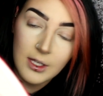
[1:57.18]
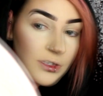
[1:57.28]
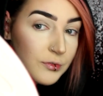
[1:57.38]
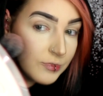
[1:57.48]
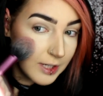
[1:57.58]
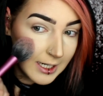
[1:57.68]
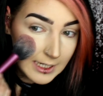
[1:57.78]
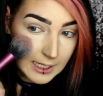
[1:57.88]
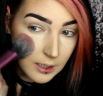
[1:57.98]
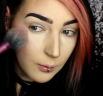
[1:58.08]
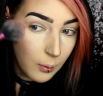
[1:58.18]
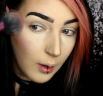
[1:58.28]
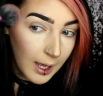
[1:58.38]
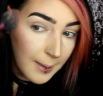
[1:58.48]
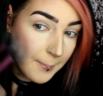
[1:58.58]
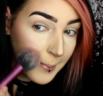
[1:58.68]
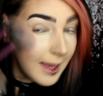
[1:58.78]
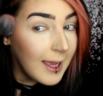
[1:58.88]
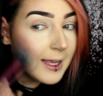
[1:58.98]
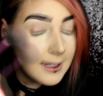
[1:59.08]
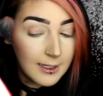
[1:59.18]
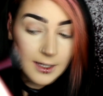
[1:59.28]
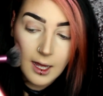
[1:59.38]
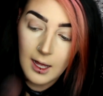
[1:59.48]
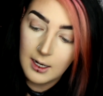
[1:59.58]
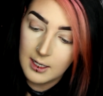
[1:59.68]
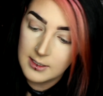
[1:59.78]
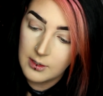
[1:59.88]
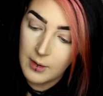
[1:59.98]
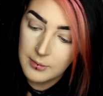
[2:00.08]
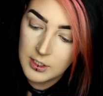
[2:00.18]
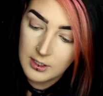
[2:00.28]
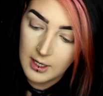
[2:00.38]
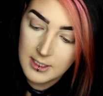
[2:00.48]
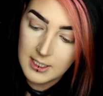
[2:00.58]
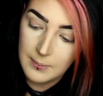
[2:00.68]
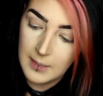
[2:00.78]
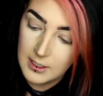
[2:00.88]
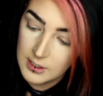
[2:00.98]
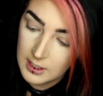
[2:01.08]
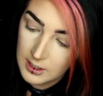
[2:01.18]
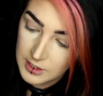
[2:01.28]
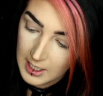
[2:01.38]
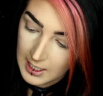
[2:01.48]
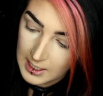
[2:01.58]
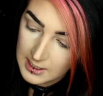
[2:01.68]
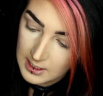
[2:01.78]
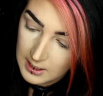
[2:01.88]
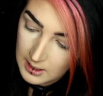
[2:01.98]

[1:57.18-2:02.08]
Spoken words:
It's really quite pale in colour, so I'm just going to dip into the shade